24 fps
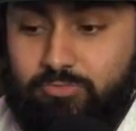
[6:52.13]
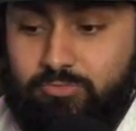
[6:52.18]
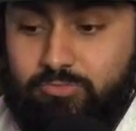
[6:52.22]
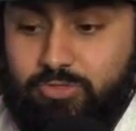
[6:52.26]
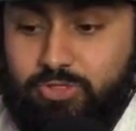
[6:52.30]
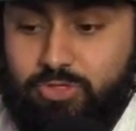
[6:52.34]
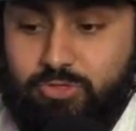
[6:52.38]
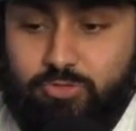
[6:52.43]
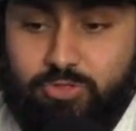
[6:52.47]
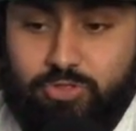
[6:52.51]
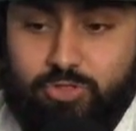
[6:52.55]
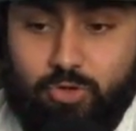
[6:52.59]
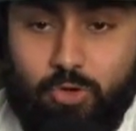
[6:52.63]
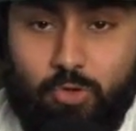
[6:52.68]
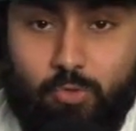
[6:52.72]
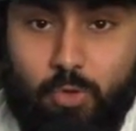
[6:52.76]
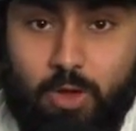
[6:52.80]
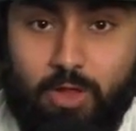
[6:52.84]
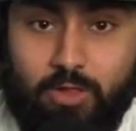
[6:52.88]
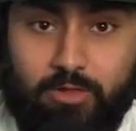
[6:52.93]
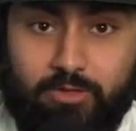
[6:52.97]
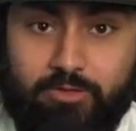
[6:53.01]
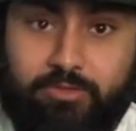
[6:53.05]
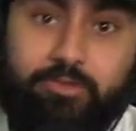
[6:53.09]
she was doing
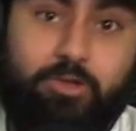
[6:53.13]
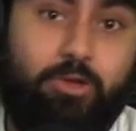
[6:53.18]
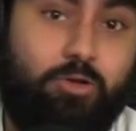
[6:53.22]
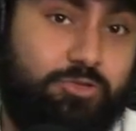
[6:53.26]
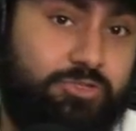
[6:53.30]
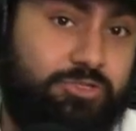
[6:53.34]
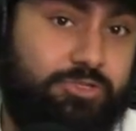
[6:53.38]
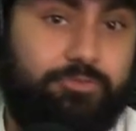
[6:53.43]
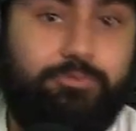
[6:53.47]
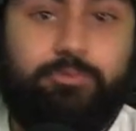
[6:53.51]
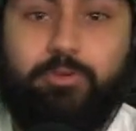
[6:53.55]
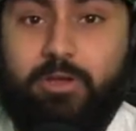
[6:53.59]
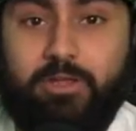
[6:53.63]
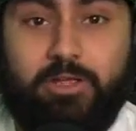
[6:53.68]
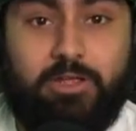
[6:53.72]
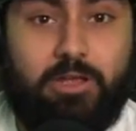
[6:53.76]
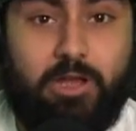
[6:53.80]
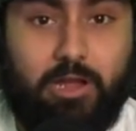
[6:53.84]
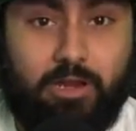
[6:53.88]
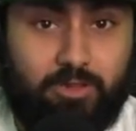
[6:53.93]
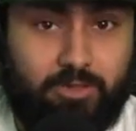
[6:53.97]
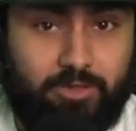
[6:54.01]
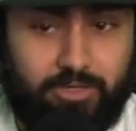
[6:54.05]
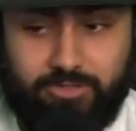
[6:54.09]
well until she fucking
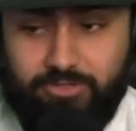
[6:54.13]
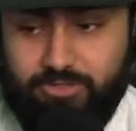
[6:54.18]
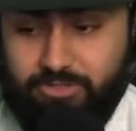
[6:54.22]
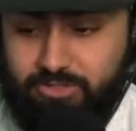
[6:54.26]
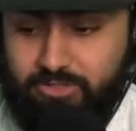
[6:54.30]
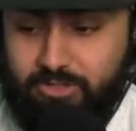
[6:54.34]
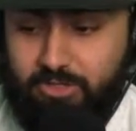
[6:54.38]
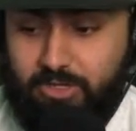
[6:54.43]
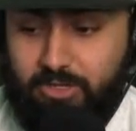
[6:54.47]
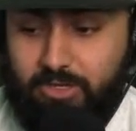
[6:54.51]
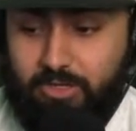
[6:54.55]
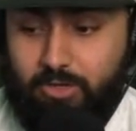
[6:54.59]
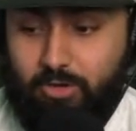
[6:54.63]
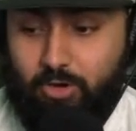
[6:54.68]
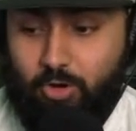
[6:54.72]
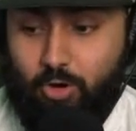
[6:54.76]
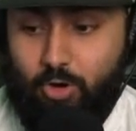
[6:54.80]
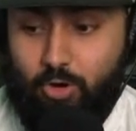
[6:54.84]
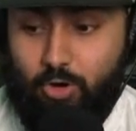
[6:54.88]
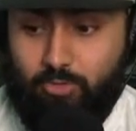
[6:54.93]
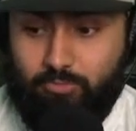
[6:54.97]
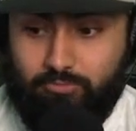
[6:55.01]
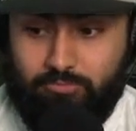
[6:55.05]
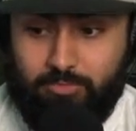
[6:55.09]
got clinched
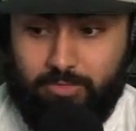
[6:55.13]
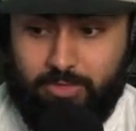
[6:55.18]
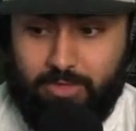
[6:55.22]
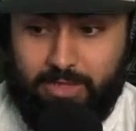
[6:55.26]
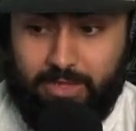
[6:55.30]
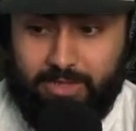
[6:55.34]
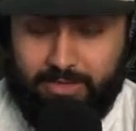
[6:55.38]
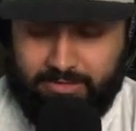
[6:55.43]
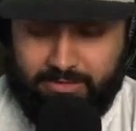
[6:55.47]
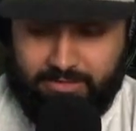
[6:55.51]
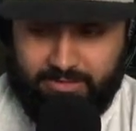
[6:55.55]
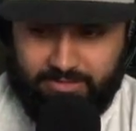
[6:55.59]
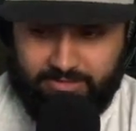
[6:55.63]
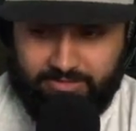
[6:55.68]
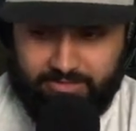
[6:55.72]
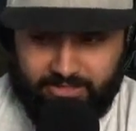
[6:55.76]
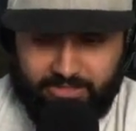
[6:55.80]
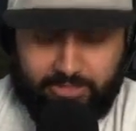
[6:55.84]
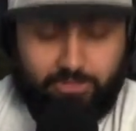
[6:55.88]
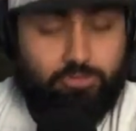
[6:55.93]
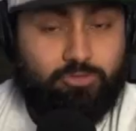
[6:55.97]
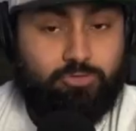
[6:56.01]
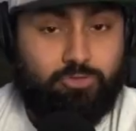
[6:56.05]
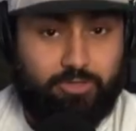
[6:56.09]
or
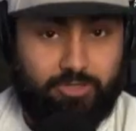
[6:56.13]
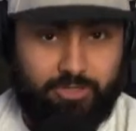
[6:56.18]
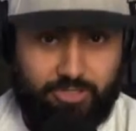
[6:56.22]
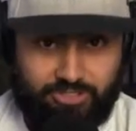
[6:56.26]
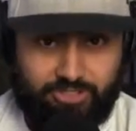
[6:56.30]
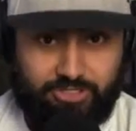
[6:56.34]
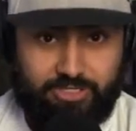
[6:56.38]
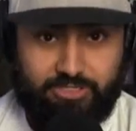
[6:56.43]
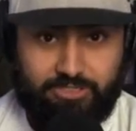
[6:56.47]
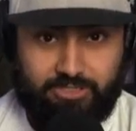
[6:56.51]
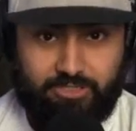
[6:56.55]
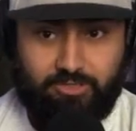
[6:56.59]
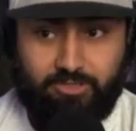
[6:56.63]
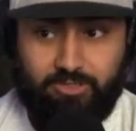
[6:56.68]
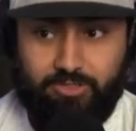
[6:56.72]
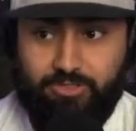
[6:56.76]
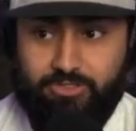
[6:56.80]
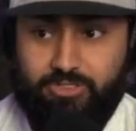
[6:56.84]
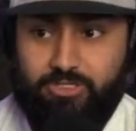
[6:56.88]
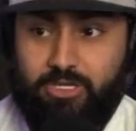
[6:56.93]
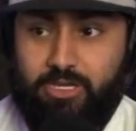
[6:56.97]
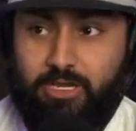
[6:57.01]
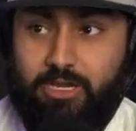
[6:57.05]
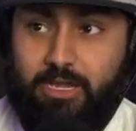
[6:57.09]
continued to initiate the
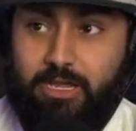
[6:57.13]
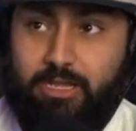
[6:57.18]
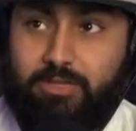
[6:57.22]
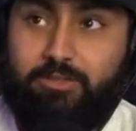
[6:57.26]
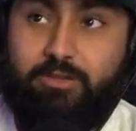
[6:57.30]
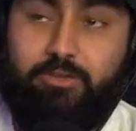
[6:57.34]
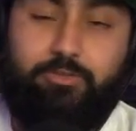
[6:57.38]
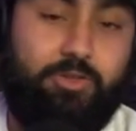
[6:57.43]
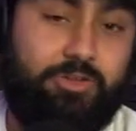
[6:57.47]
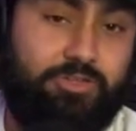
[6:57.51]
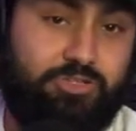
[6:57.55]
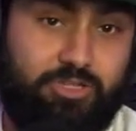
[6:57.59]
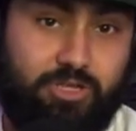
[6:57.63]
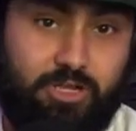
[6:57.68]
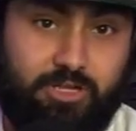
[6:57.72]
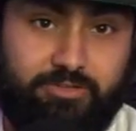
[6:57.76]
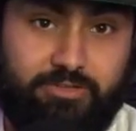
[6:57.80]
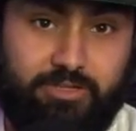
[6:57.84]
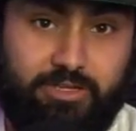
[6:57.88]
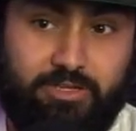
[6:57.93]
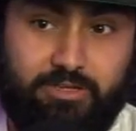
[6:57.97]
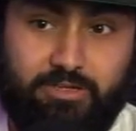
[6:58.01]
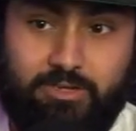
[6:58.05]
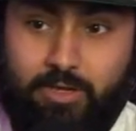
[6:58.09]
clinch. And then eventually got
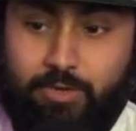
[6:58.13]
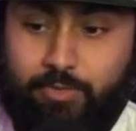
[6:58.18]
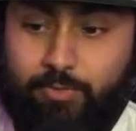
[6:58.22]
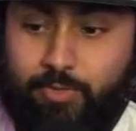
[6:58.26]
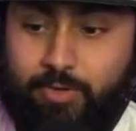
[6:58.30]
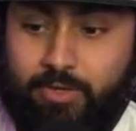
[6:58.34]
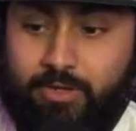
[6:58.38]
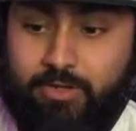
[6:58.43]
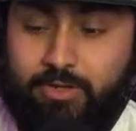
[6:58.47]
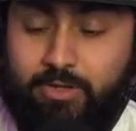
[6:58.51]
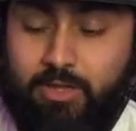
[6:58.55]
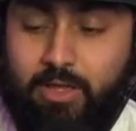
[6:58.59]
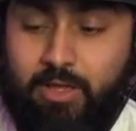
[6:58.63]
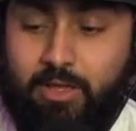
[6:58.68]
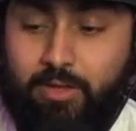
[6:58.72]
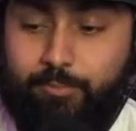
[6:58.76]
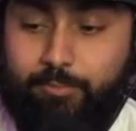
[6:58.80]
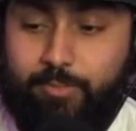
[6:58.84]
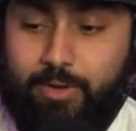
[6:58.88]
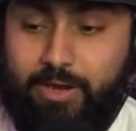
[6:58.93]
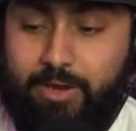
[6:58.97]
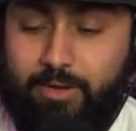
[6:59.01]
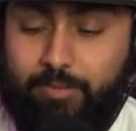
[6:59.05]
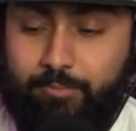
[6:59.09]
taken down
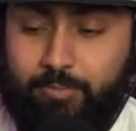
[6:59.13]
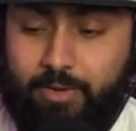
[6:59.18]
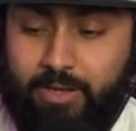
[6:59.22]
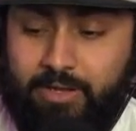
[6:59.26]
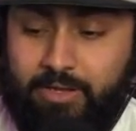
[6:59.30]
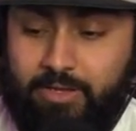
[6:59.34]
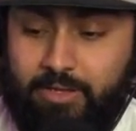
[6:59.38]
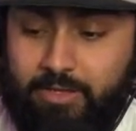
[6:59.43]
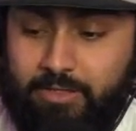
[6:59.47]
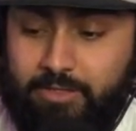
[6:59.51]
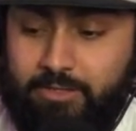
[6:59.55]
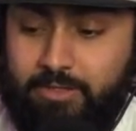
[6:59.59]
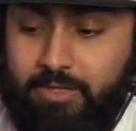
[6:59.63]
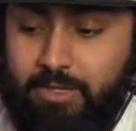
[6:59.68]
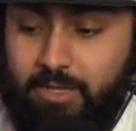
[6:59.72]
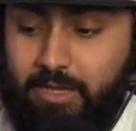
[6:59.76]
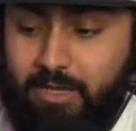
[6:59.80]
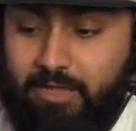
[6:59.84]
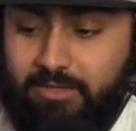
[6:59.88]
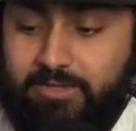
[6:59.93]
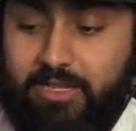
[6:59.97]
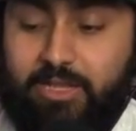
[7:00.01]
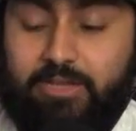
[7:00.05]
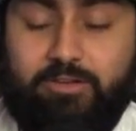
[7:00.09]
by
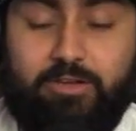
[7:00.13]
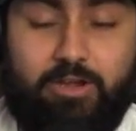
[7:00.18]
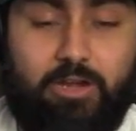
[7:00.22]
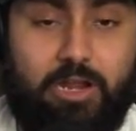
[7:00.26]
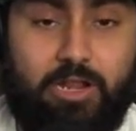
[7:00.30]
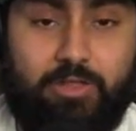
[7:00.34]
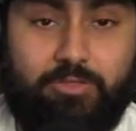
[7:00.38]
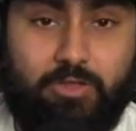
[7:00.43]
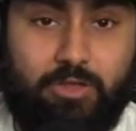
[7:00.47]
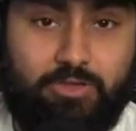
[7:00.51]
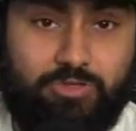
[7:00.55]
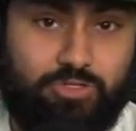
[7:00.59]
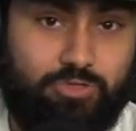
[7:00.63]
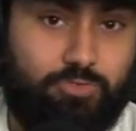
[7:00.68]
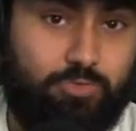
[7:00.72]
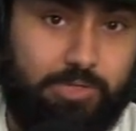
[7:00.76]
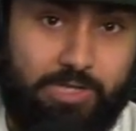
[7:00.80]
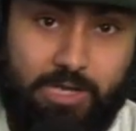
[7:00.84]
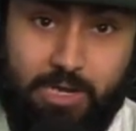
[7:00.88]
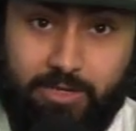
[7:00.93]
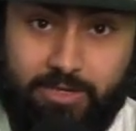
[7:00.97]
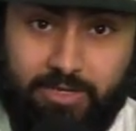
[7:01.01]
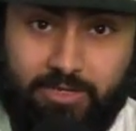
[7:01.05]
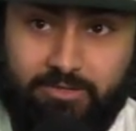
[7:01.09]
a takedown I thought she would
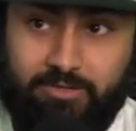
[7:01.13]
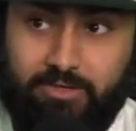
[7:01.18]
not get